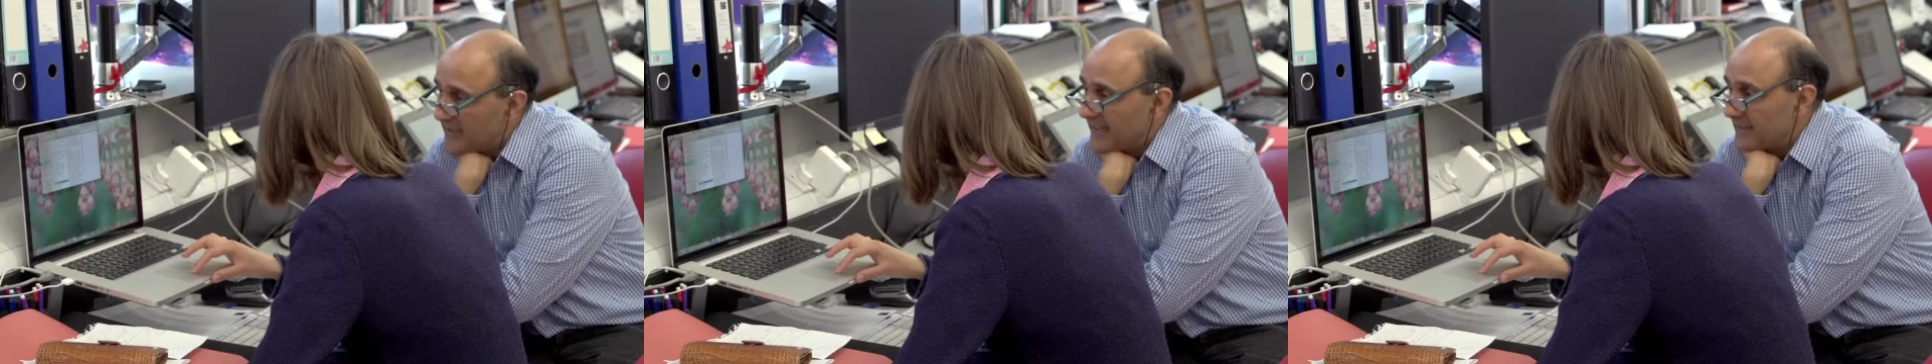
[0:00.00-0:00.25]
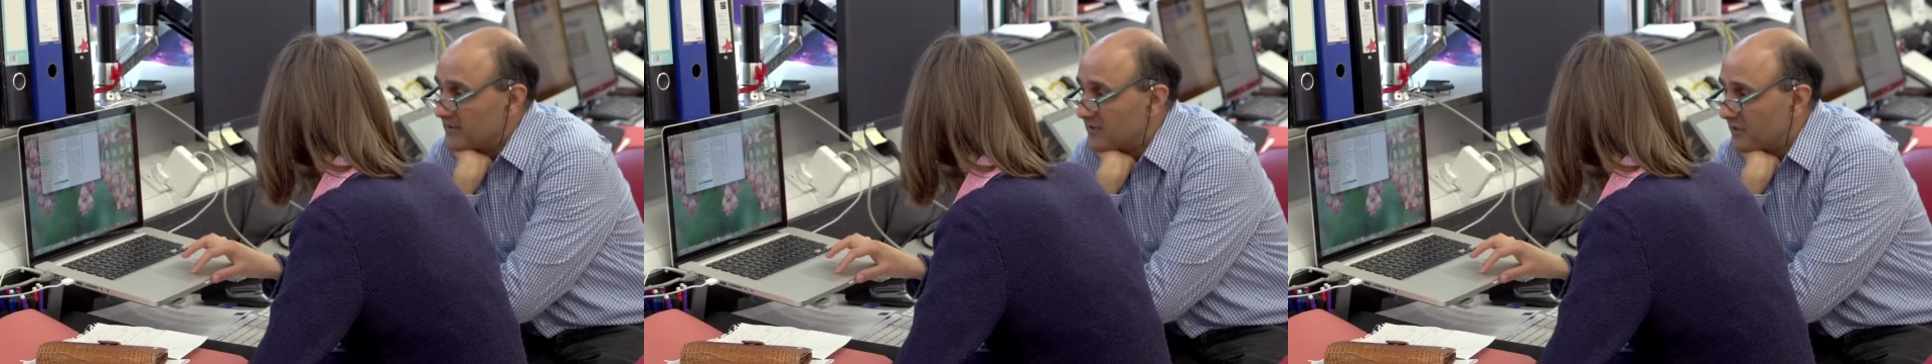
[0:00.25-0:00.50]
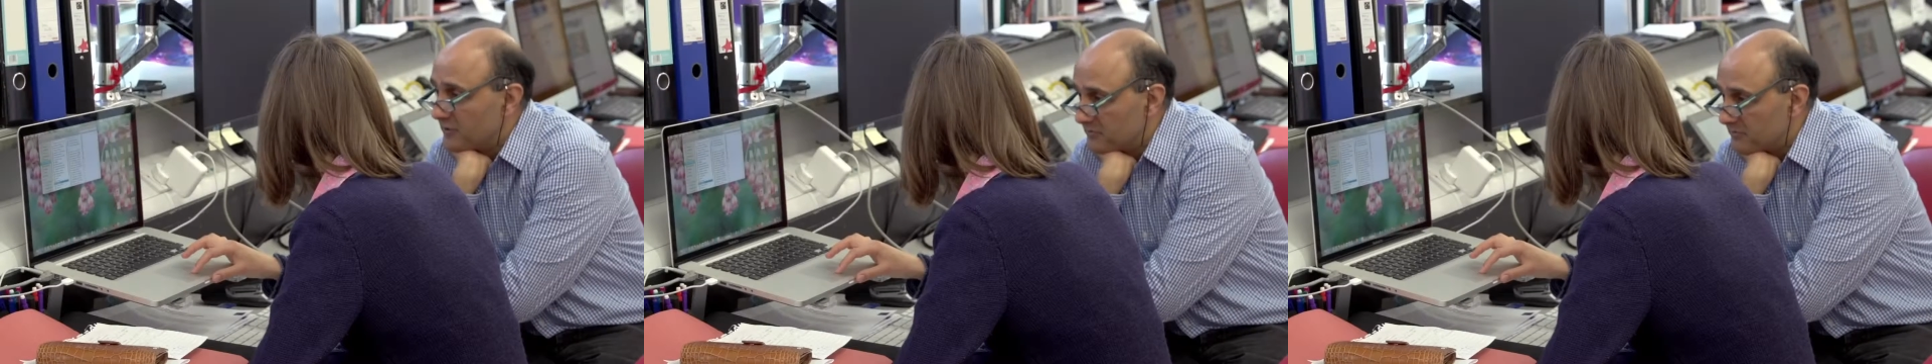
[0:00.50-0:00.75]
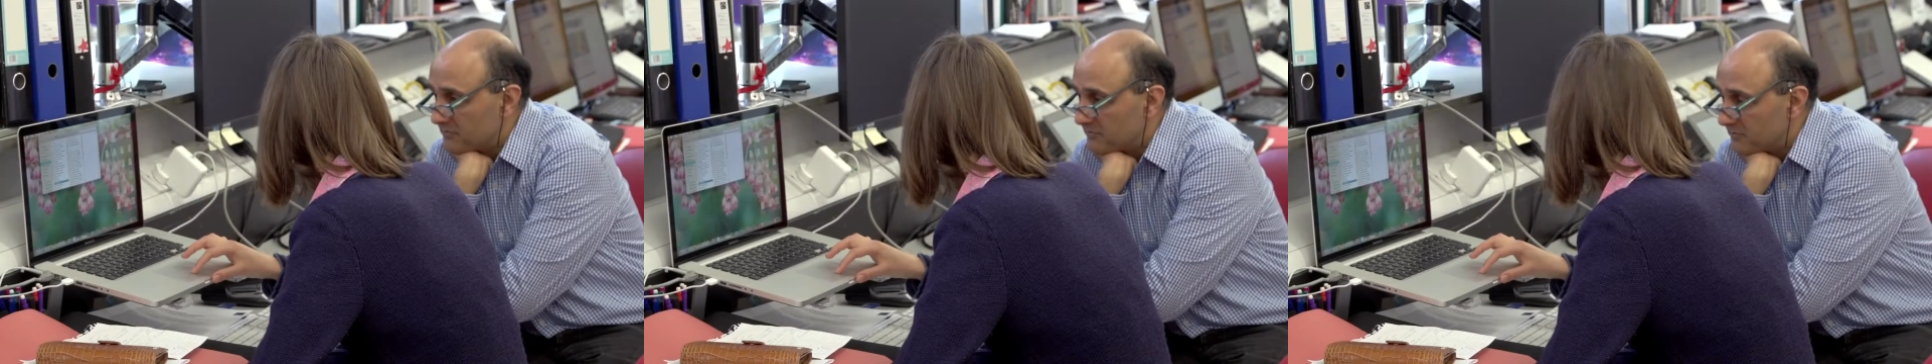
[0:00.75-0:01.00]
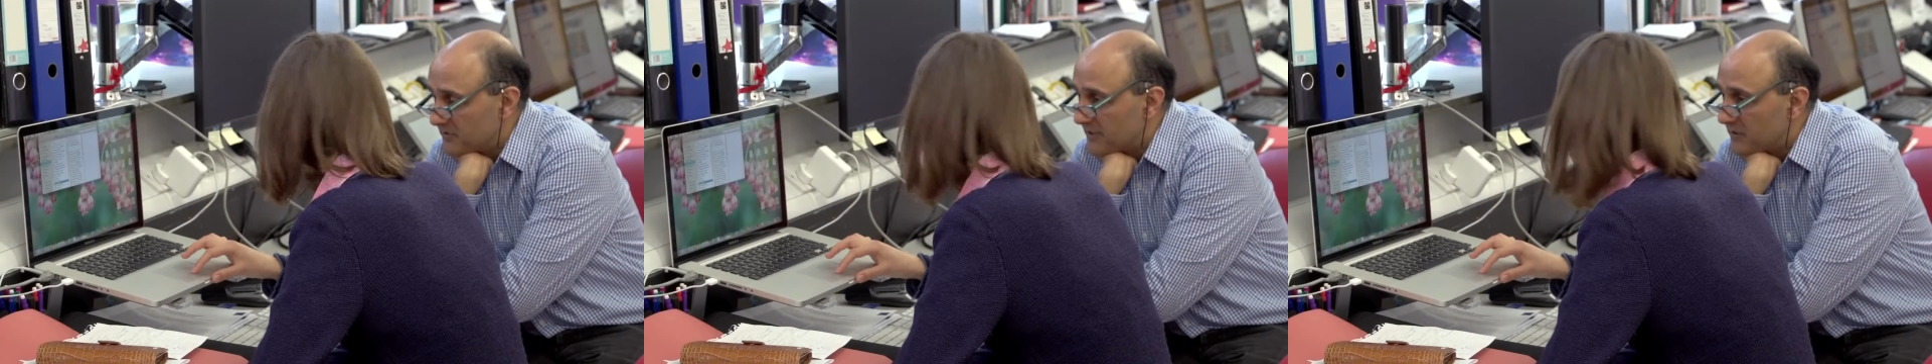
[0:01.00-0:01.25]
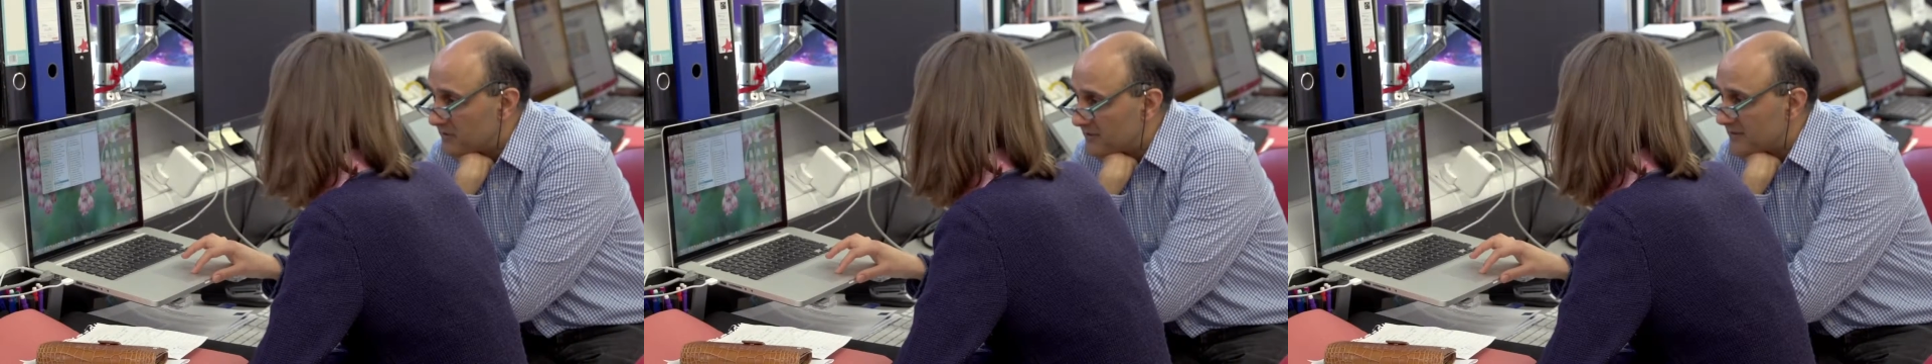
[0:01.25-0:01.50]
It's thought that in many
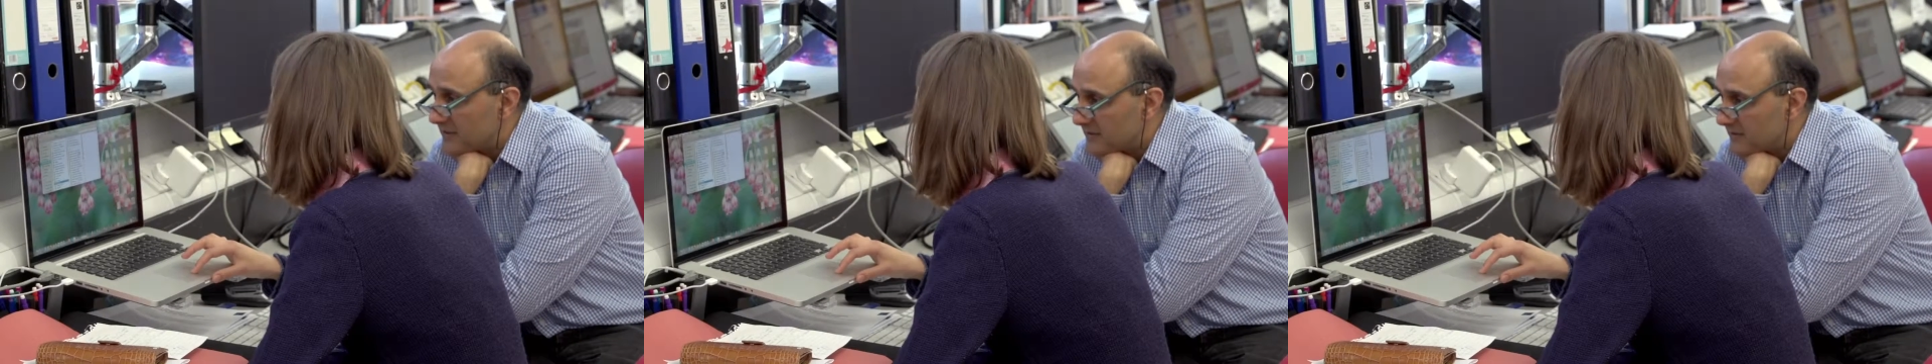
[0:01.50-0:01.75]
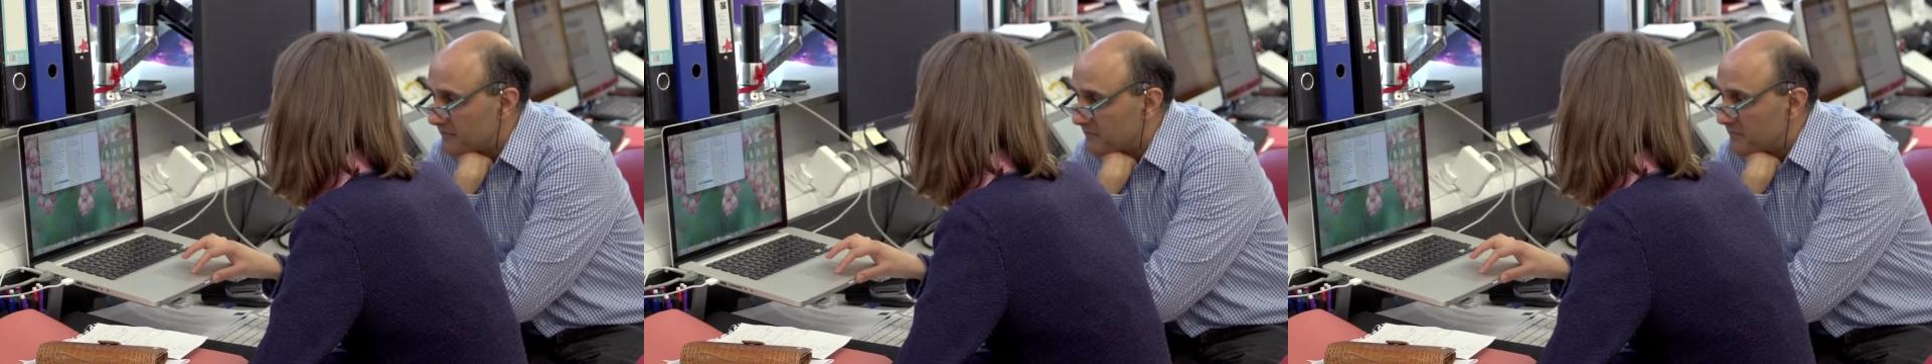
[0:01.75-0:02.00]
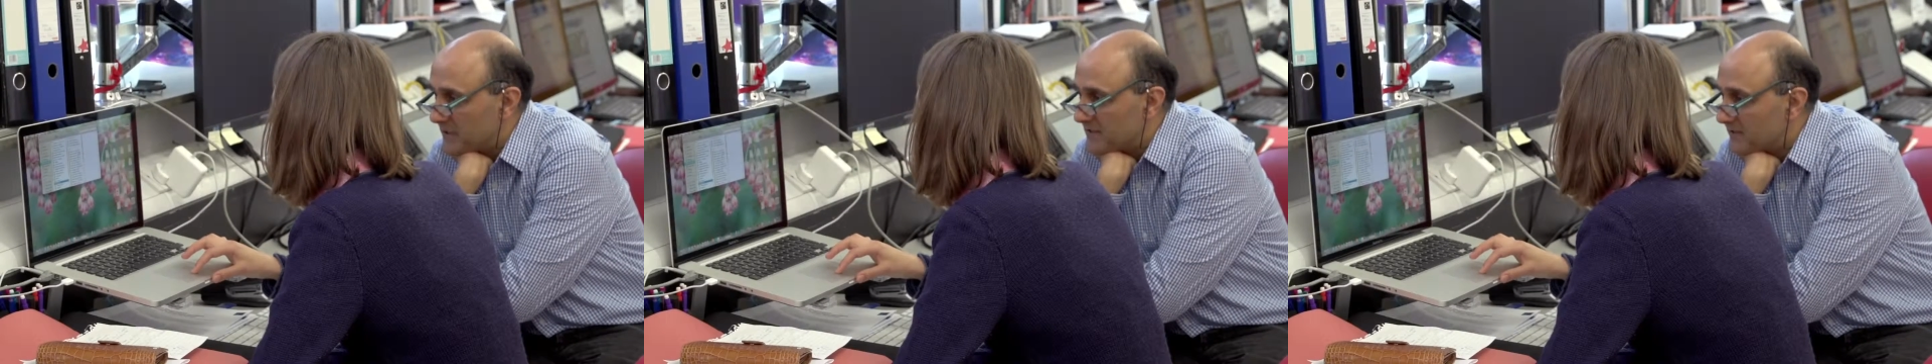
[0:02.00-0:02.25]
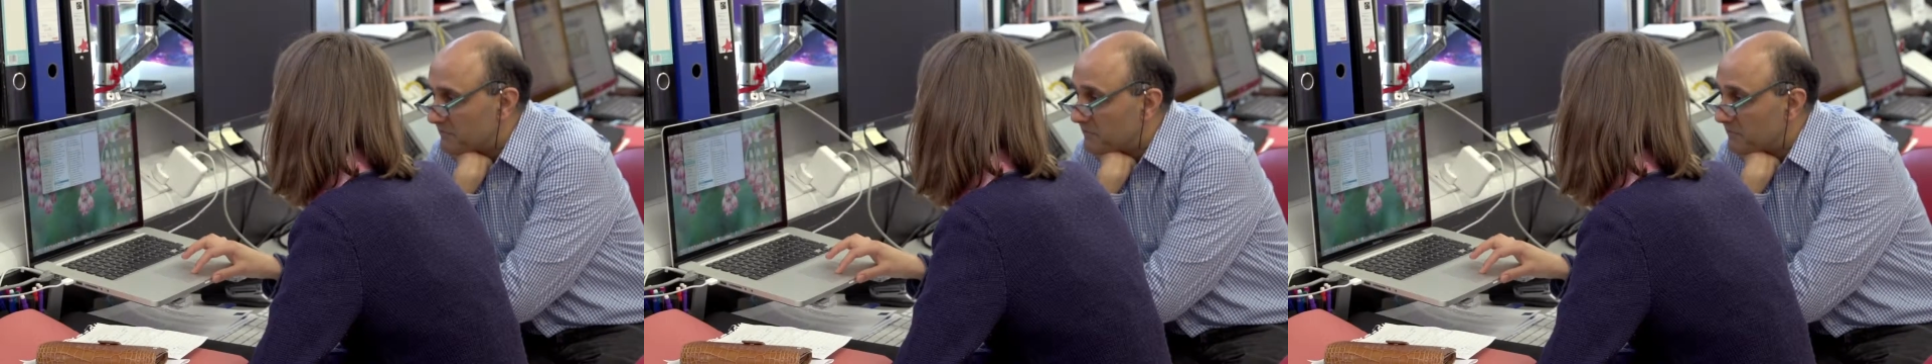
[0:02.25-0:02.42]
cancers,